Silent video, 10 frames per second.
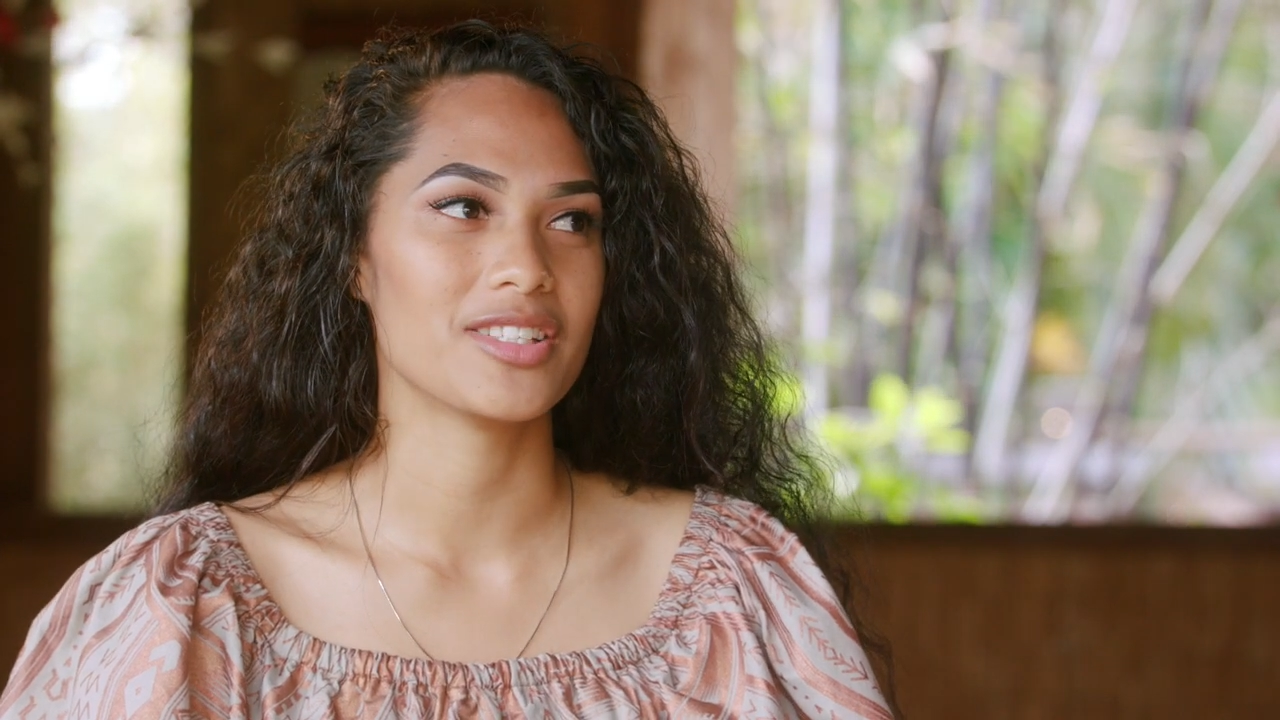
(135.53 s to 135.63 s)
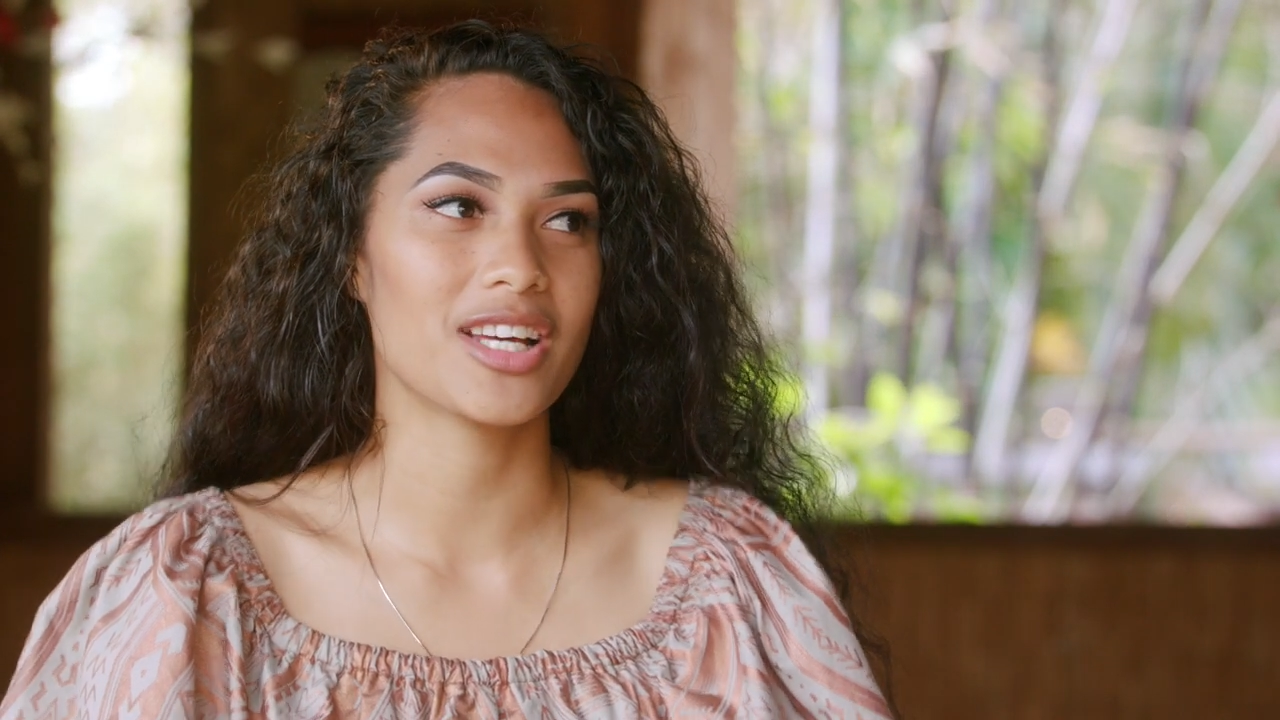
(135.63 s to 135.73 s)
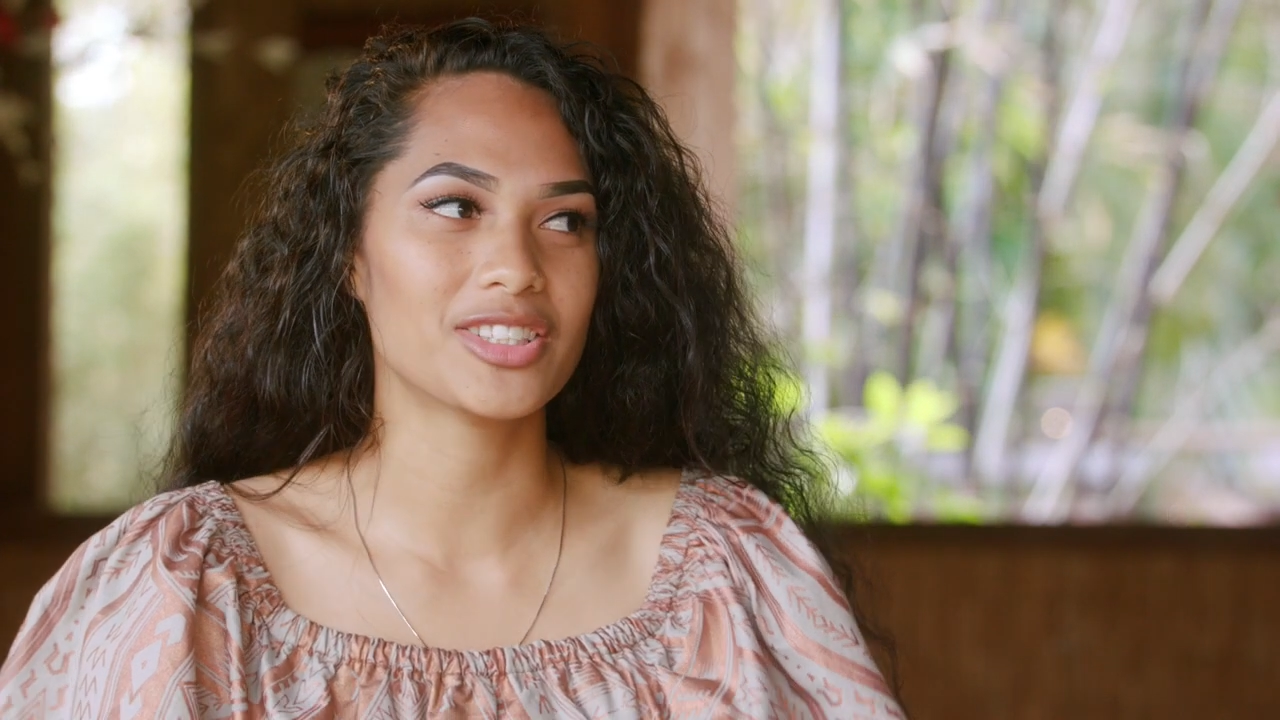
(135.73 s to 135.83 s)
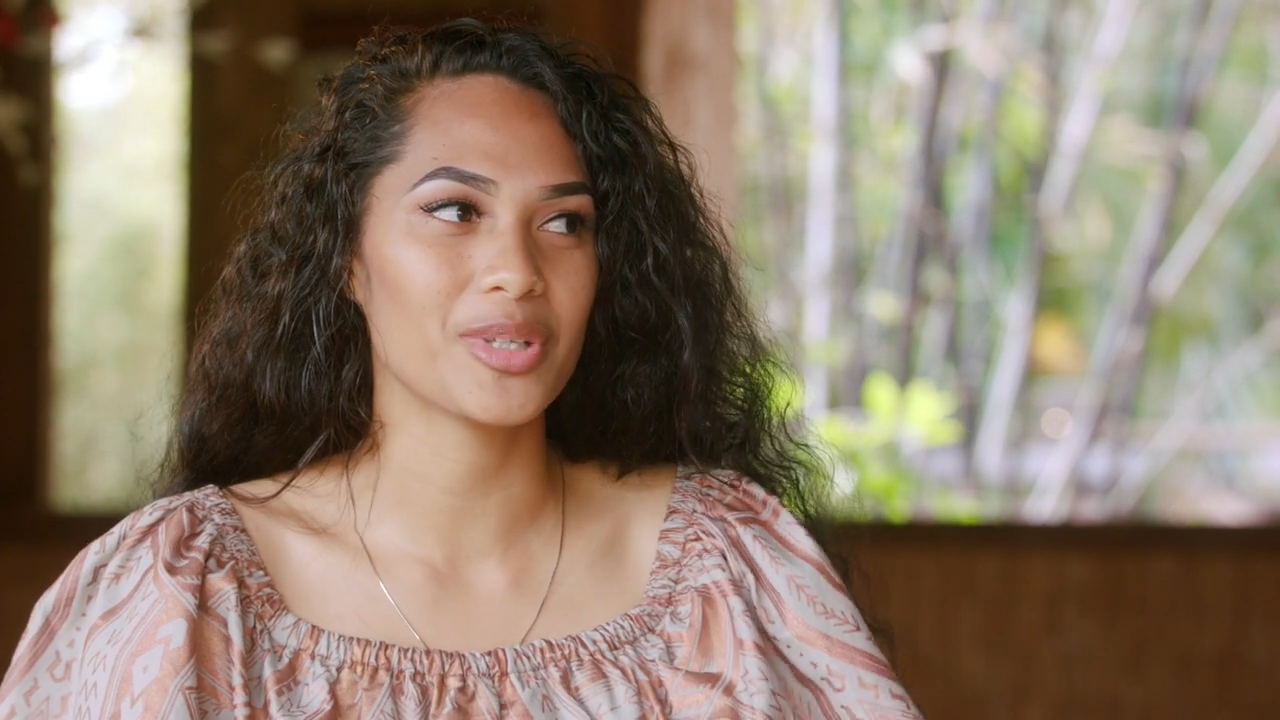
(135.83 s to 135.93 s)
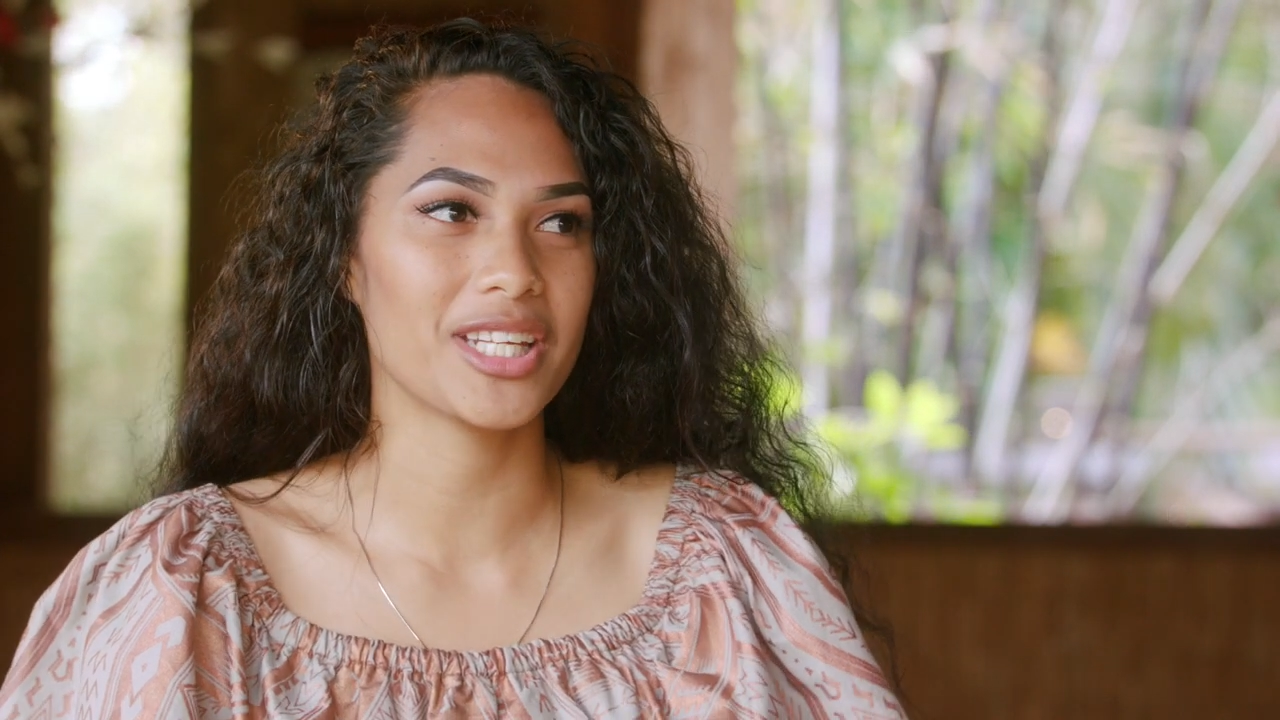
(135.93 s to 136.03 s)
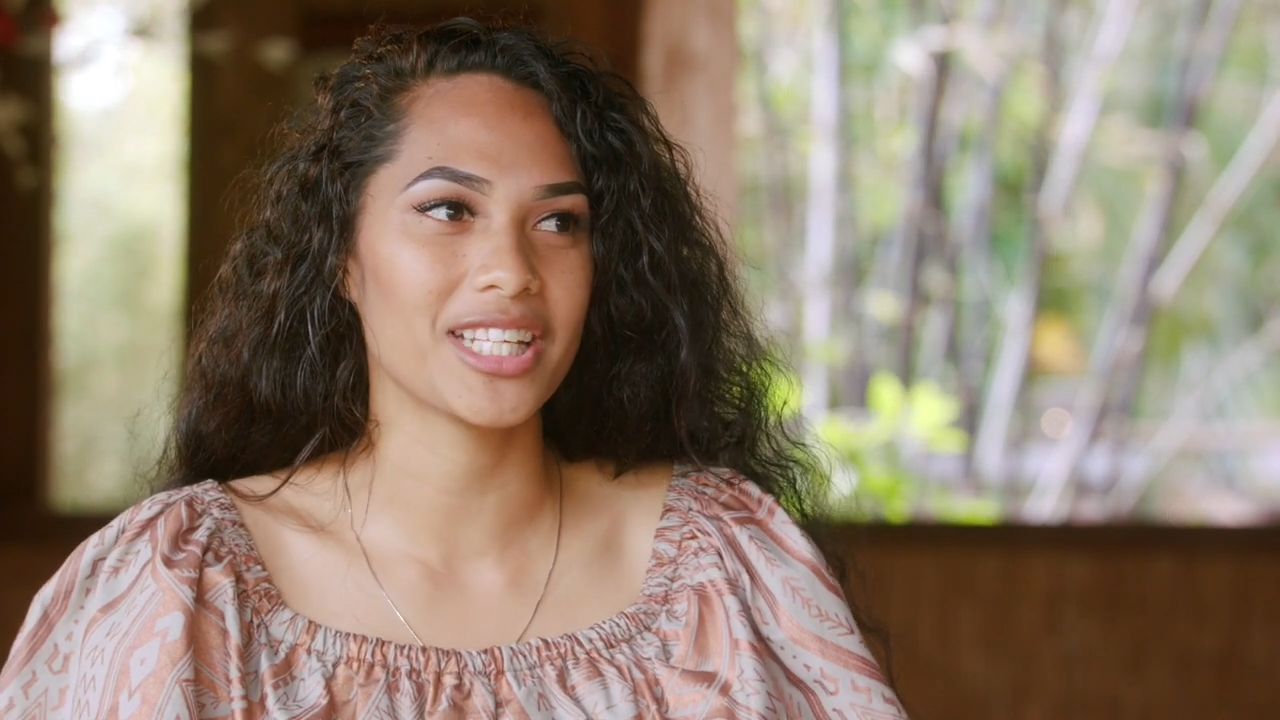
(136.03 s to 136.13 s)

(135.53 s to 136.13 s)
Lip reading: not to an